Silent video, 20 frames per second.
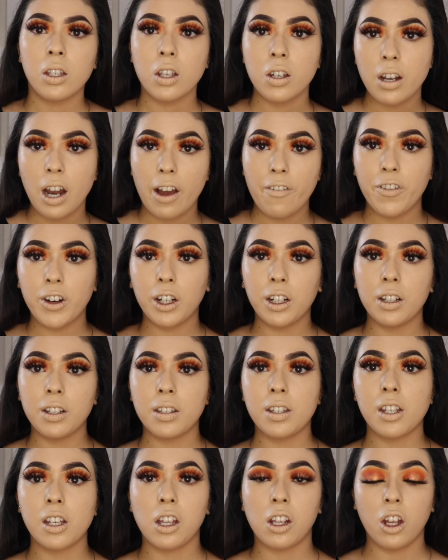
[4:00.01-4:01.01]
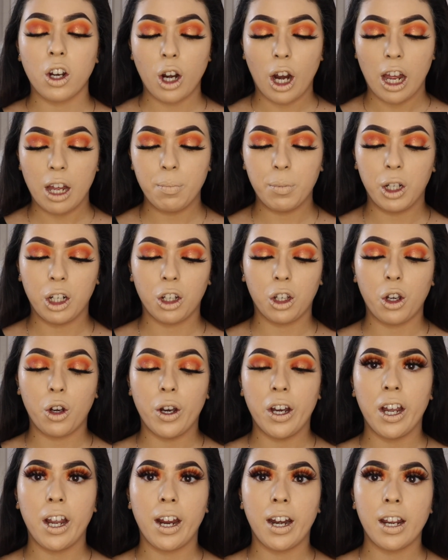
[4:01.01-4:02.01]
So now for concealer, I'm going to
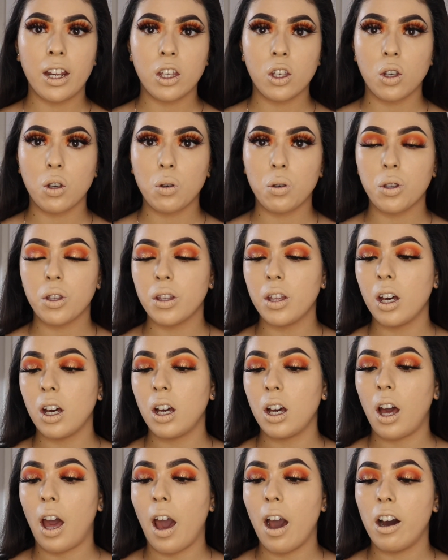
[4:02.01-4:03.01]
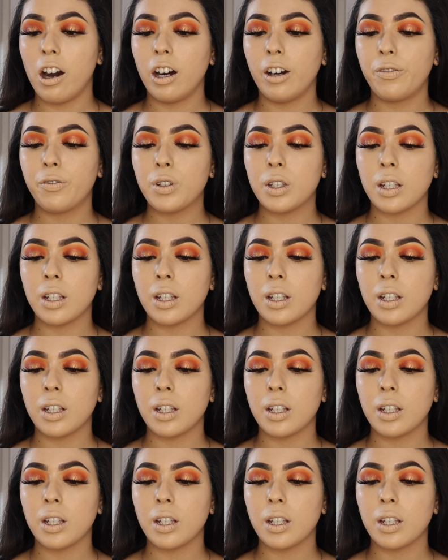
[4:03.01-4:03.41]
go ahead and use the E.L.F.